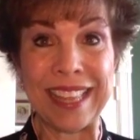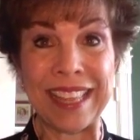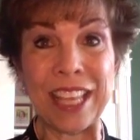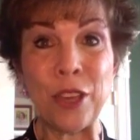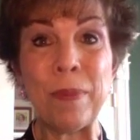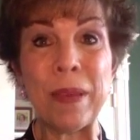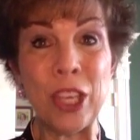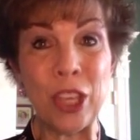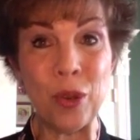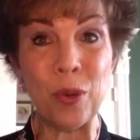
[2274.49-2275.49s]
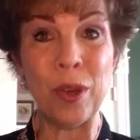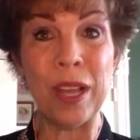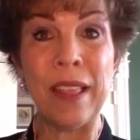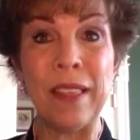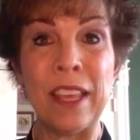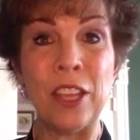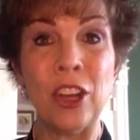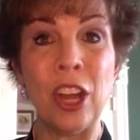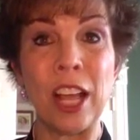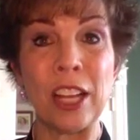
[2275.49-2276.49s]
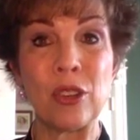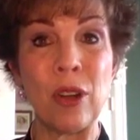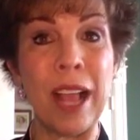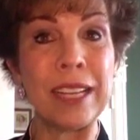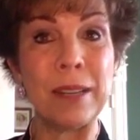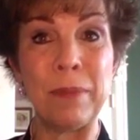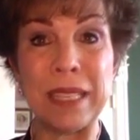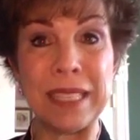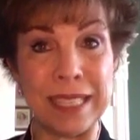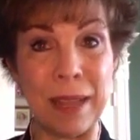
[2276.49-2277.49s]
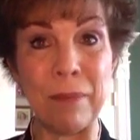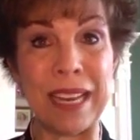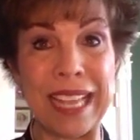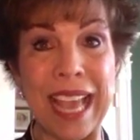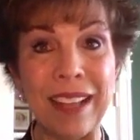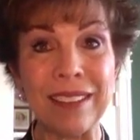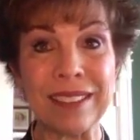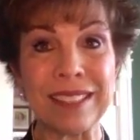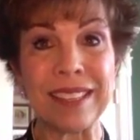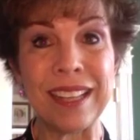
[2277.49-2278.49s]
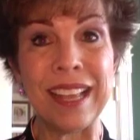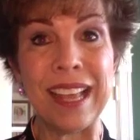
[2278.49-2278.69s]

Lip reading: That you be you. That you're not trying to be somebody else.